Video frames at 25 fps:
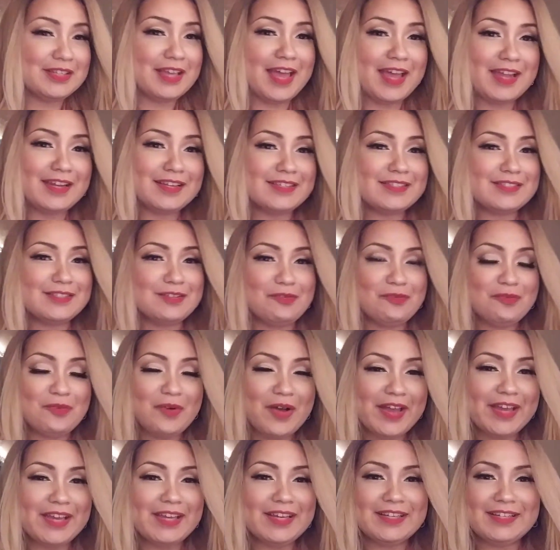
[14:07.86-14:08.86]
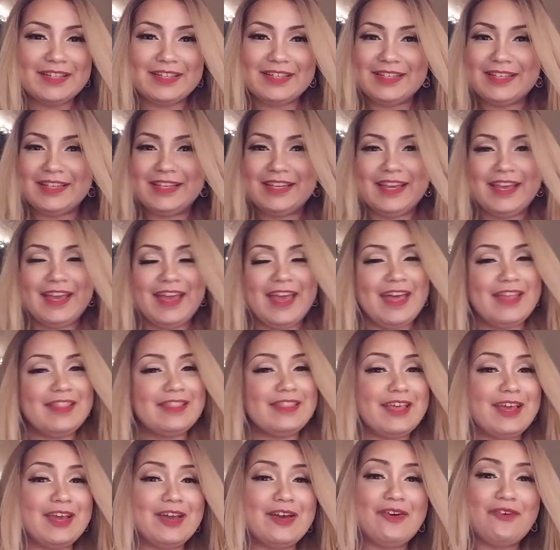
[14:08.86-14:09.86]
Danny's in white
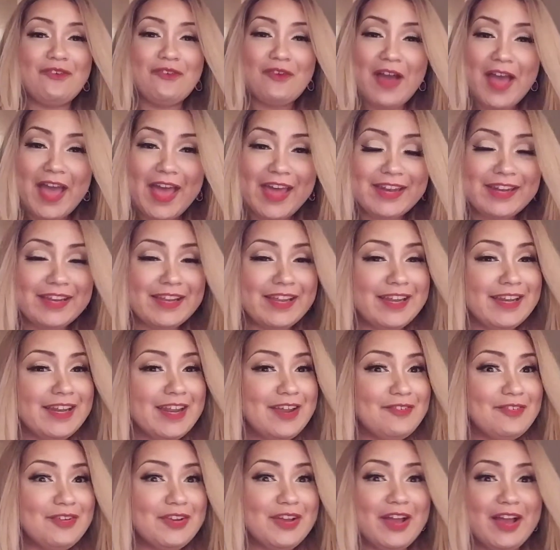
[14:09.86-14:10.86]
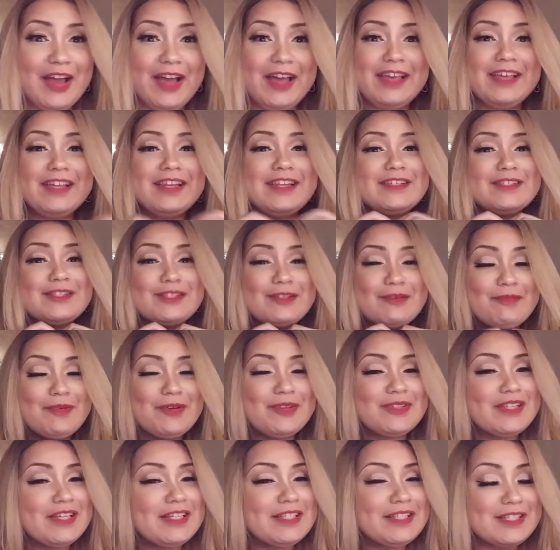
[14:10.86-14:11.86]
and they go at it and it is the
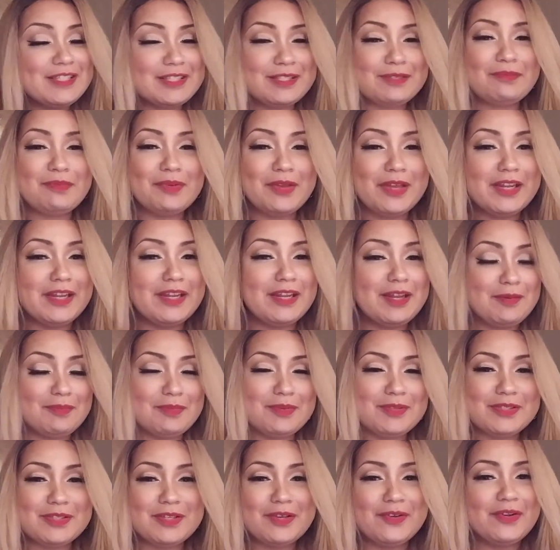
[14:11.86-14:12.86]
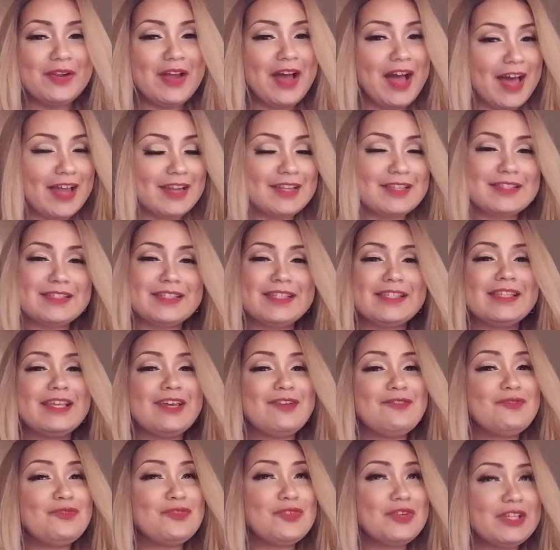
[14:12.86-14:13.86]
most anticipated episode honestly
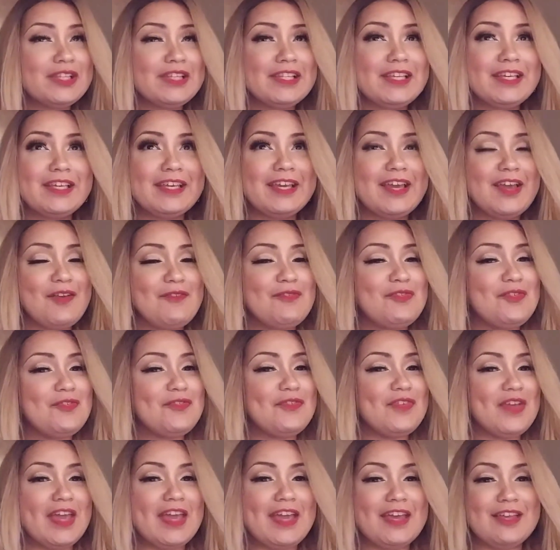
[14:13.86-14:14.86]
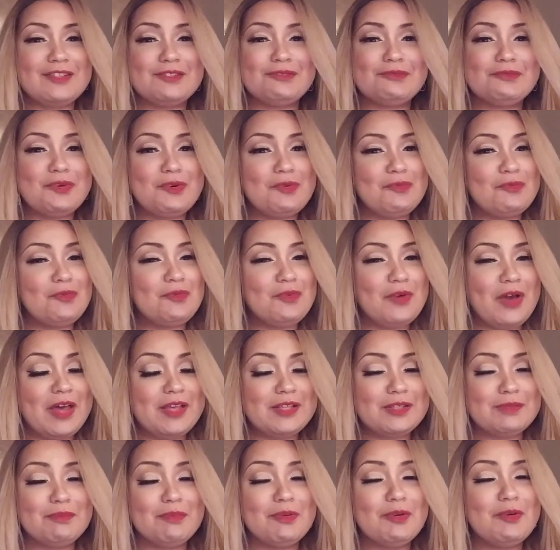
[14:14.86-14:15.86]
they really gave the fans what
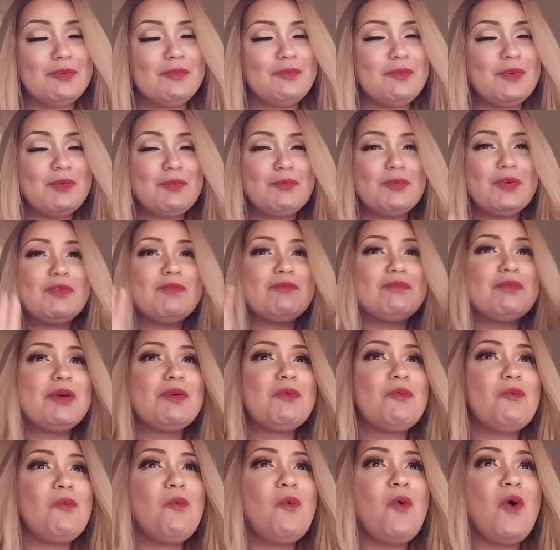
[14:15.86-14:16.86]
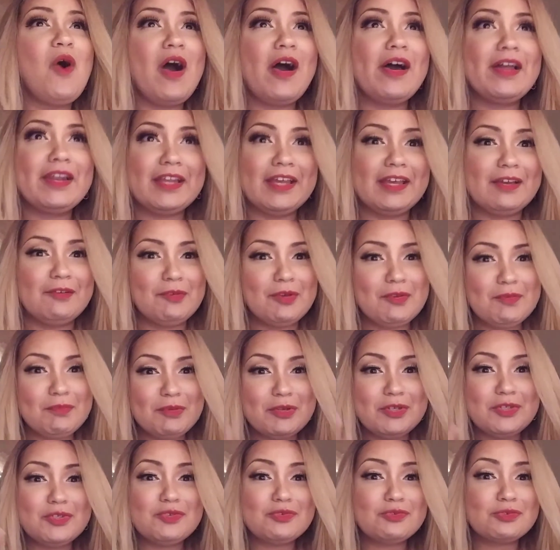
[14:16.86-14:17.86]
has what we've been wanting we've
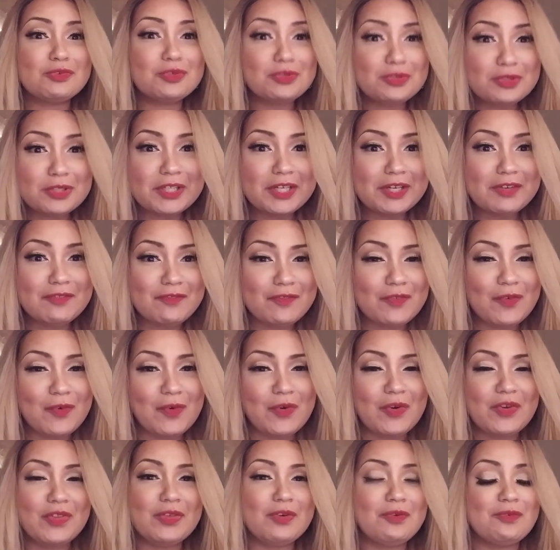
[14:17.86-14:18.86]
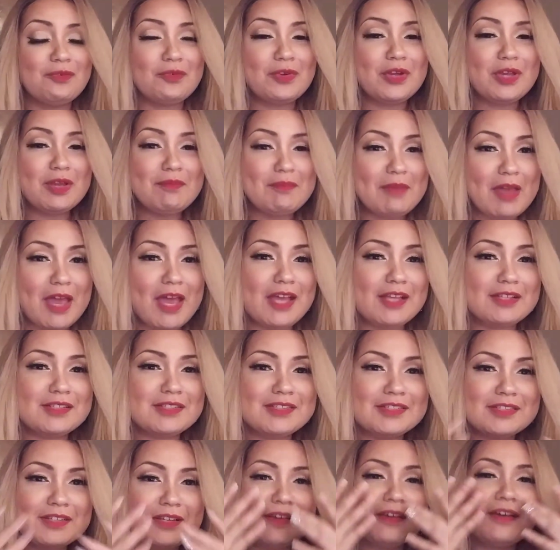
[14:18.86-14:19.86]
been drooling for the
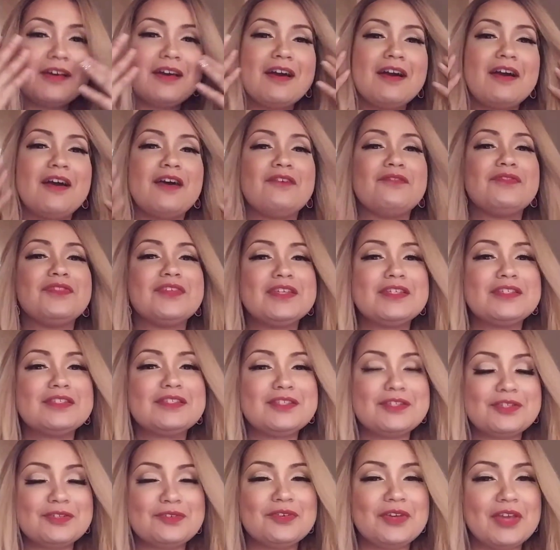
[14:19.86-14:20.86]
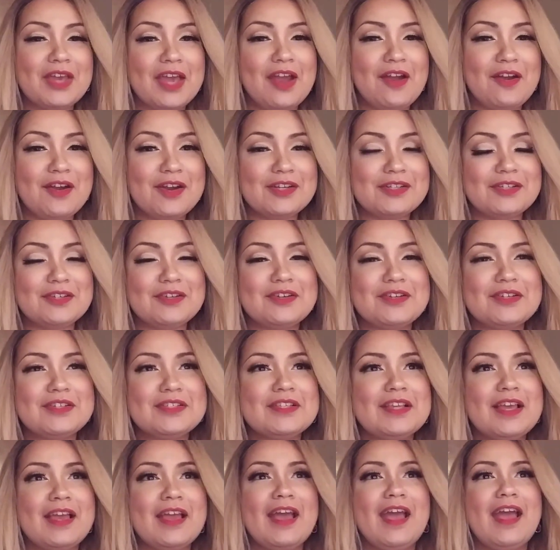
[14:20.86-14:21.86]
rematch of these two
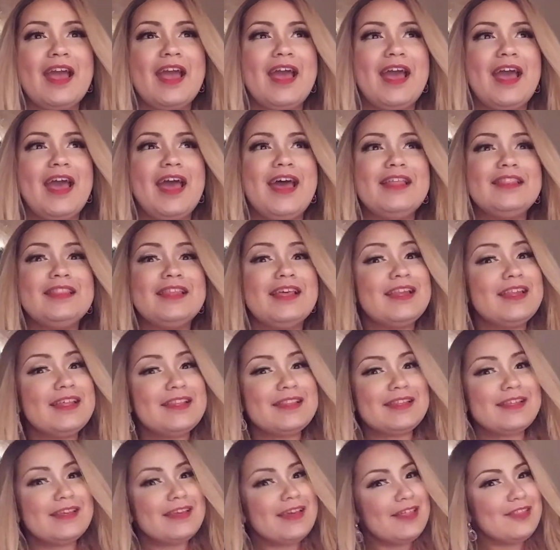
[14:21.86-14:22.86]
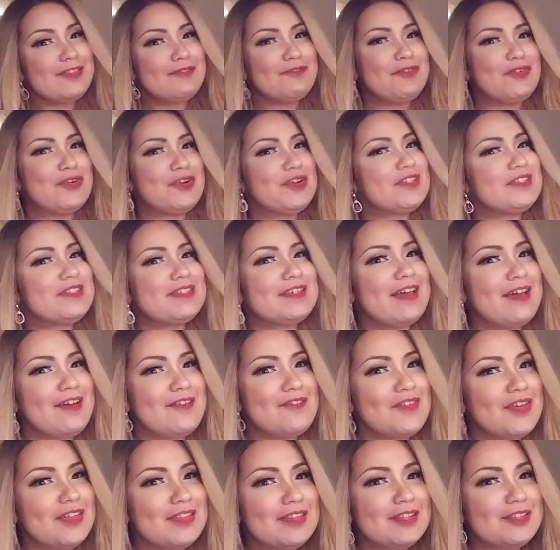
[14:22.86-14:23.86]
characters and then at the end for it to
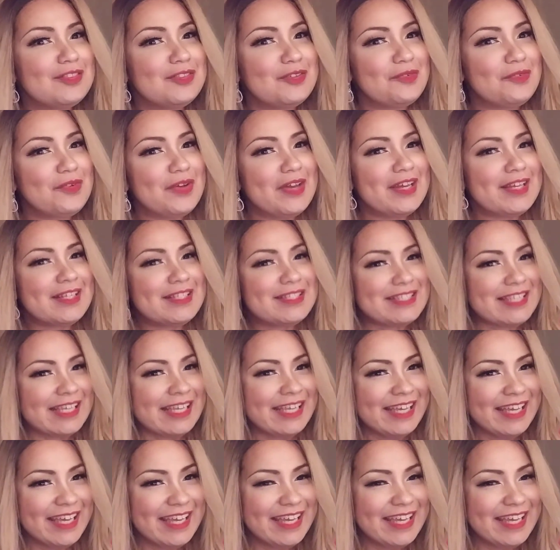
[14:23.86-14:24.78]
have ended the did,